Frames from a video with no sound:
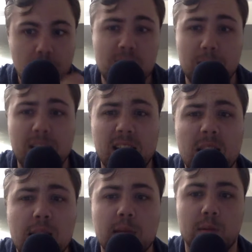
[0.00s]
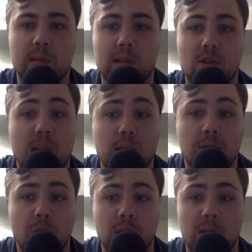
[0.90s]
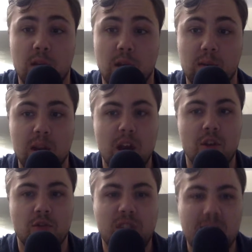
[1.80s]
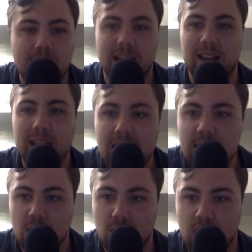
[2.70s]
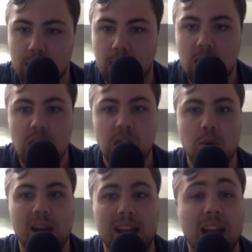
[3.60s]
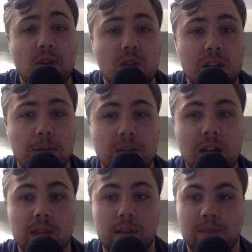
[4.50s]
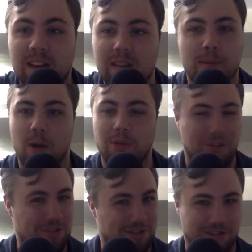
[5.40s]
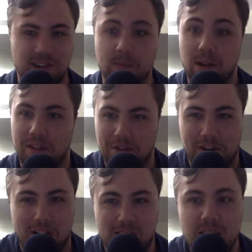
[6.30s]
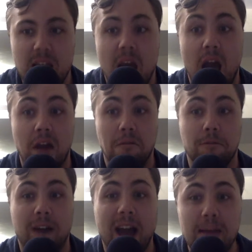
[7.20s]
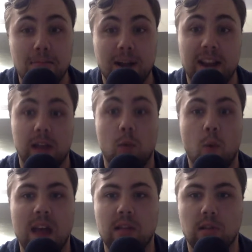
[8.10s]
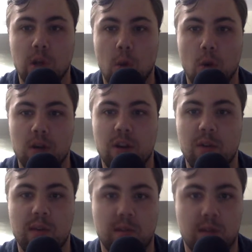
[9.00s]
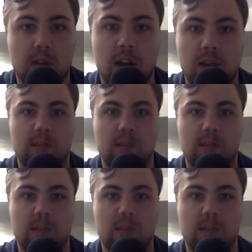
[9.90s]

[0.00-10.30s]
Now, because those chest voice notes resonate in the chest, you can actually feel the breastbone or sternum, whatever you call it, vibrating when lower notes are sung.